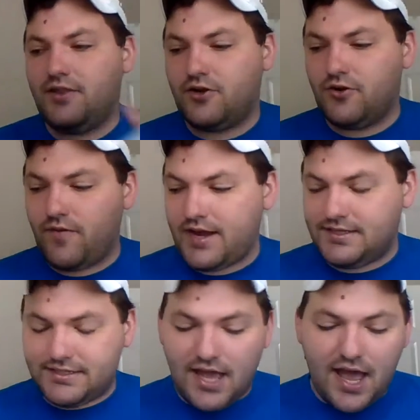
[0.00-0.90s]
the correct
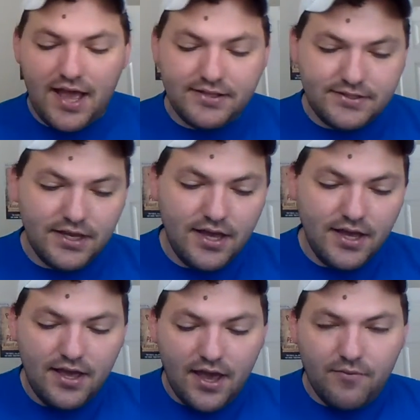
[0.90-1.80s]
sides,
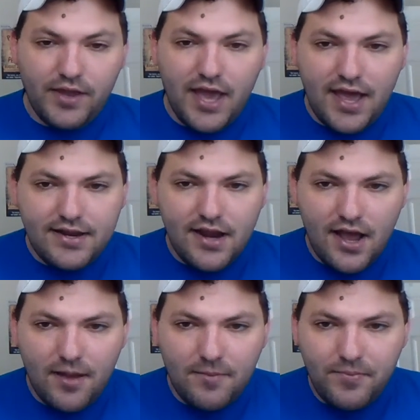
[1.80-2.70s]
and we end
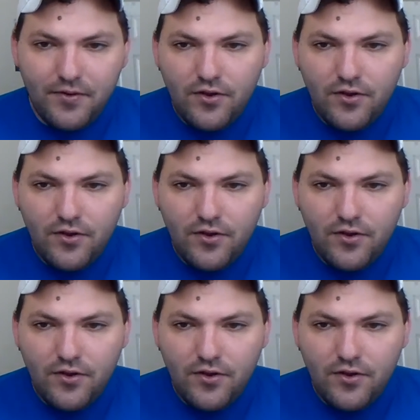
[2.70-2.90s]
up